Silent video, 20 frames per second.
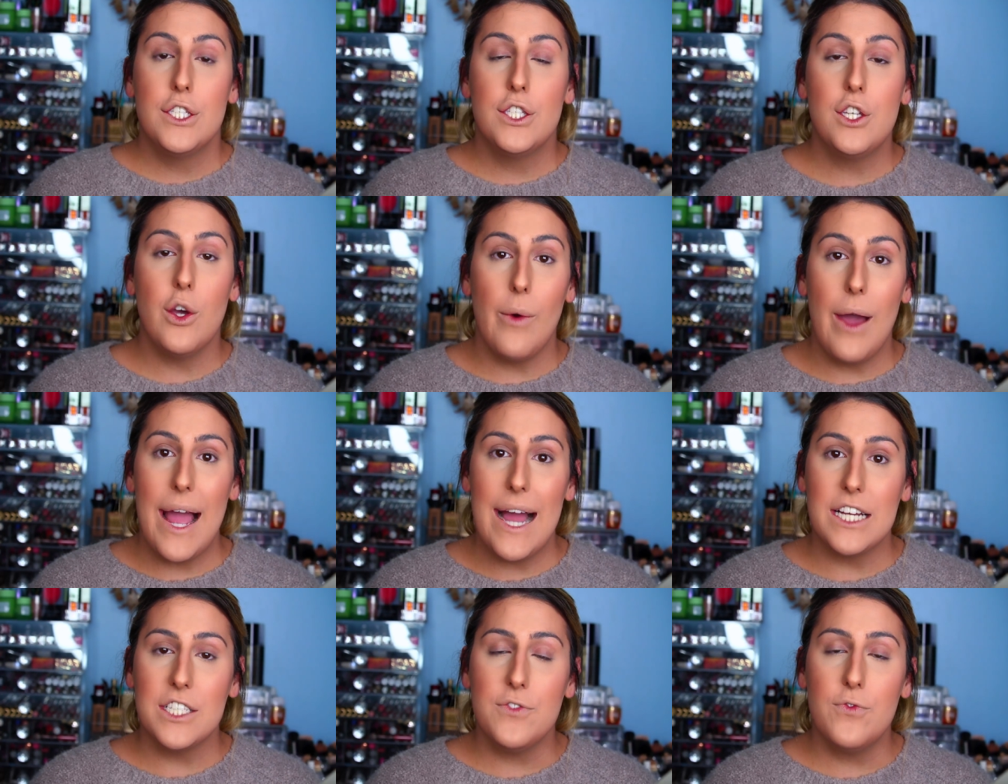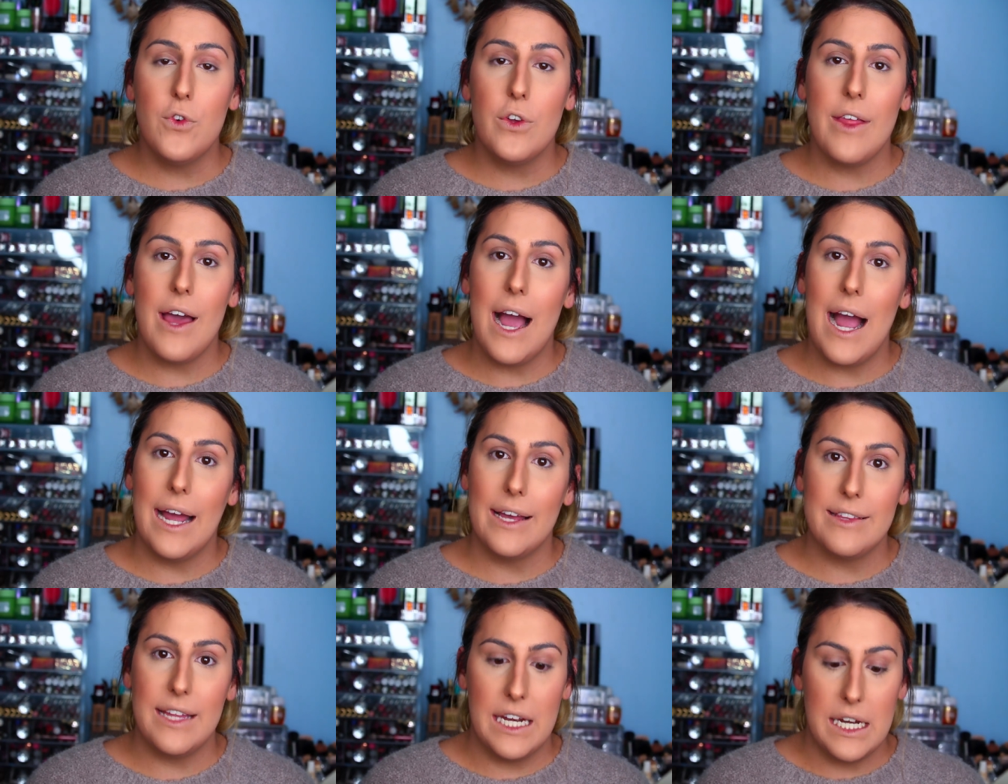So as for the
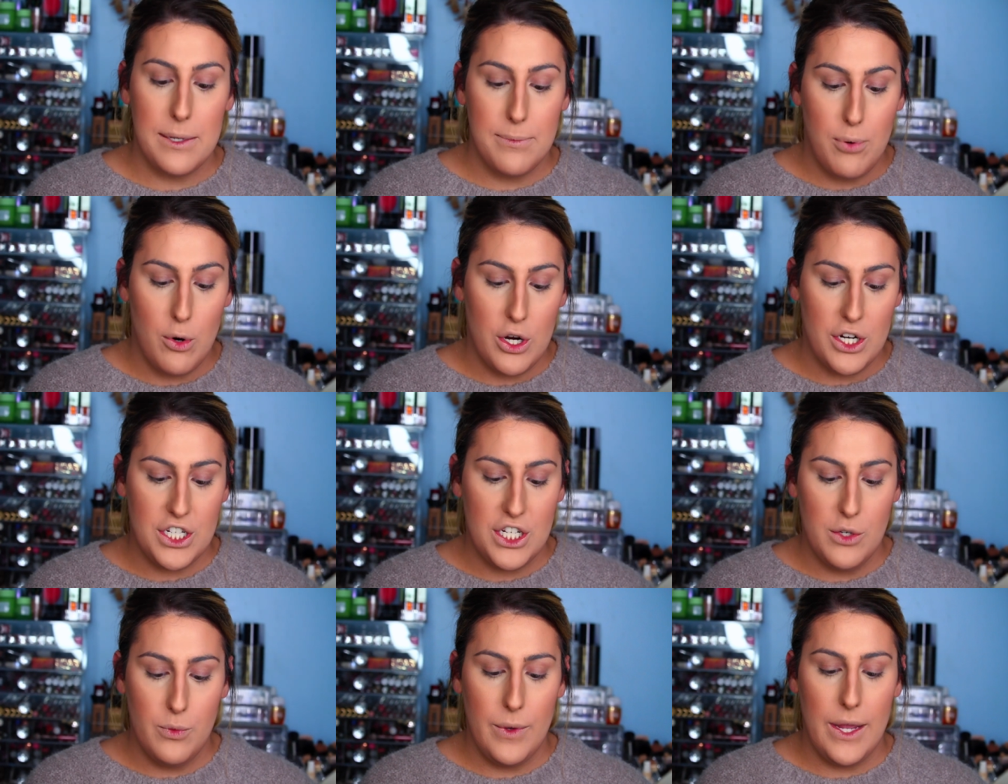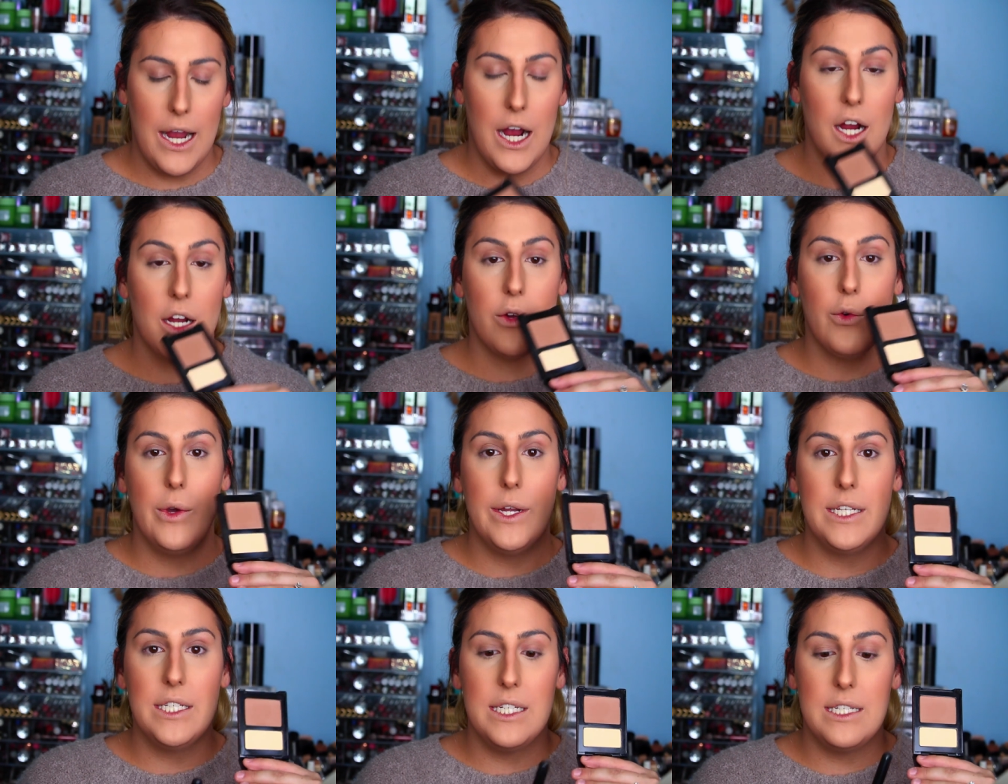highlighting portion, we are
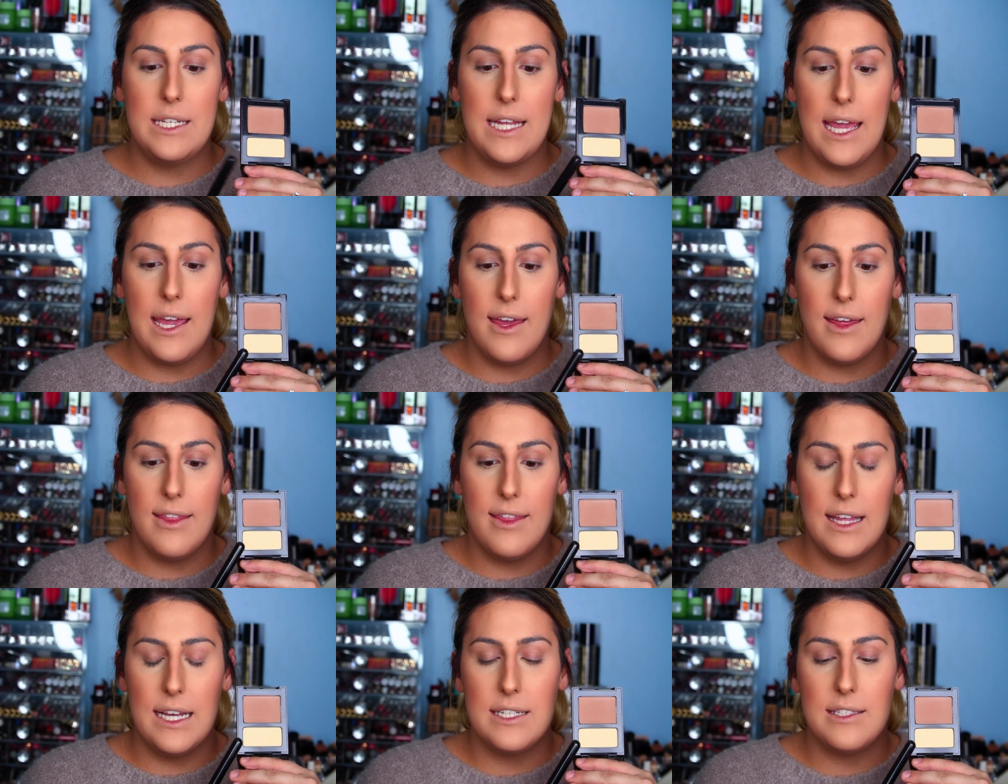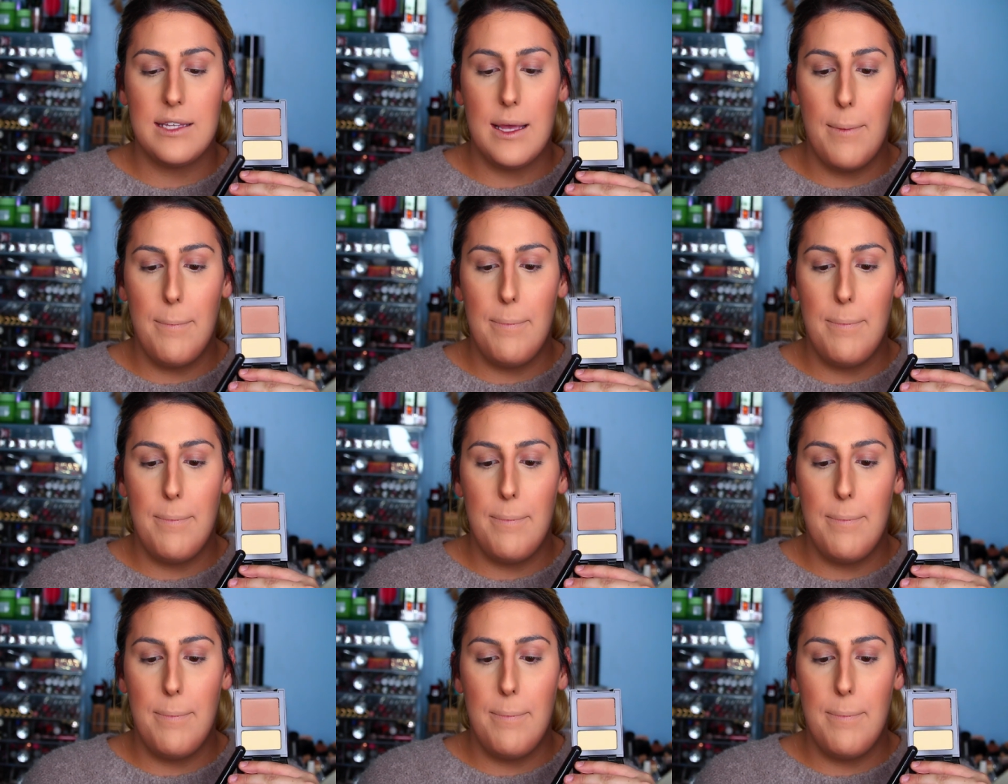going to take this